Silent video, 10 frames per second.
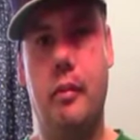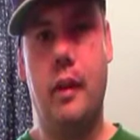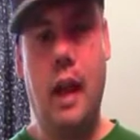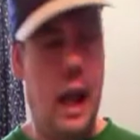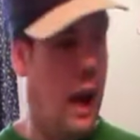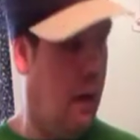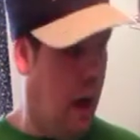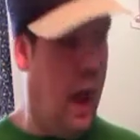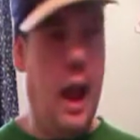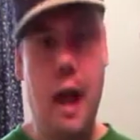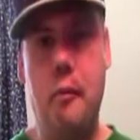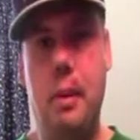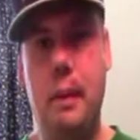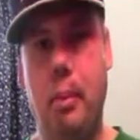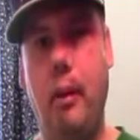And I have
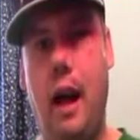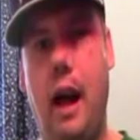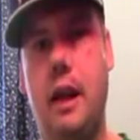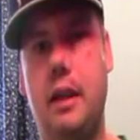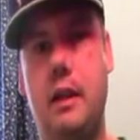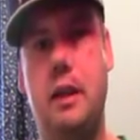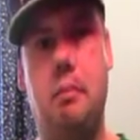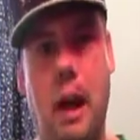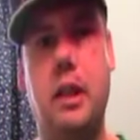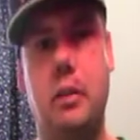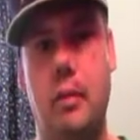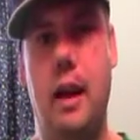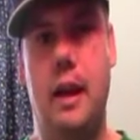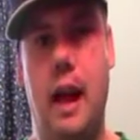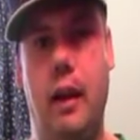people on Spectrum
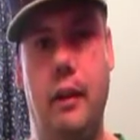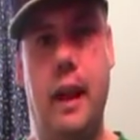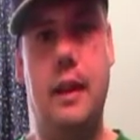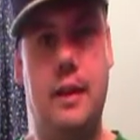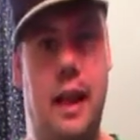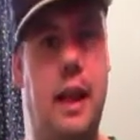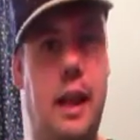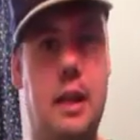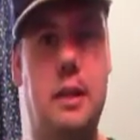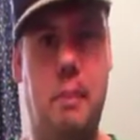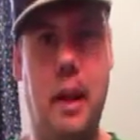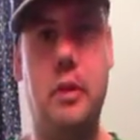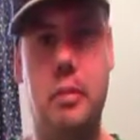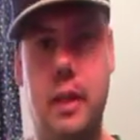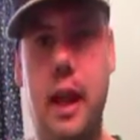right now that say that
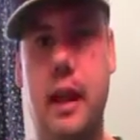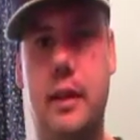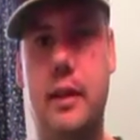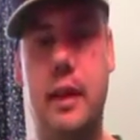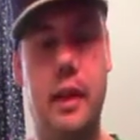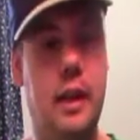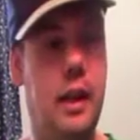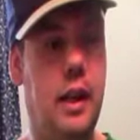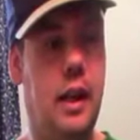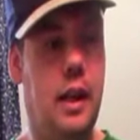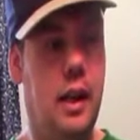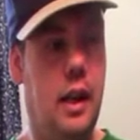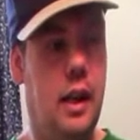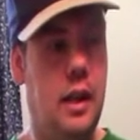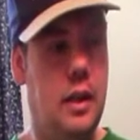Spectrum stinks.
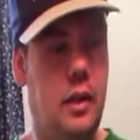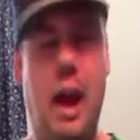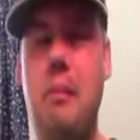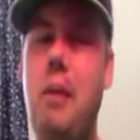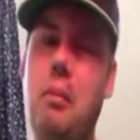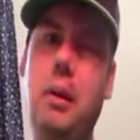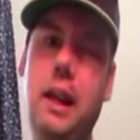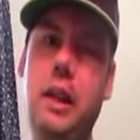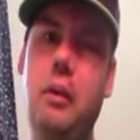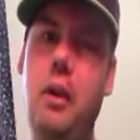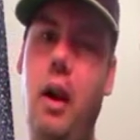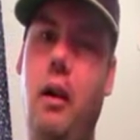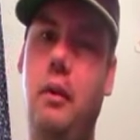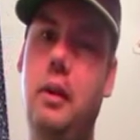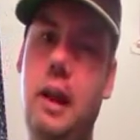So I really don't
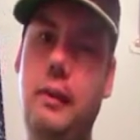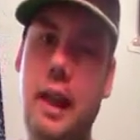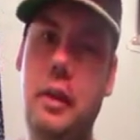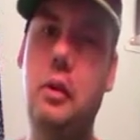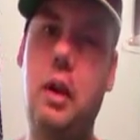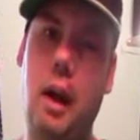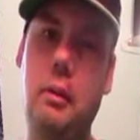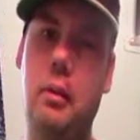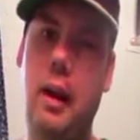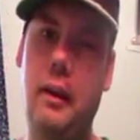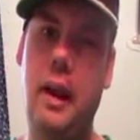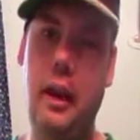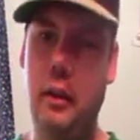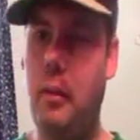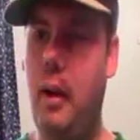know. If they do come down
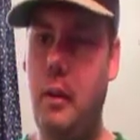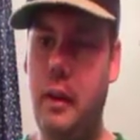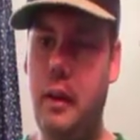the road,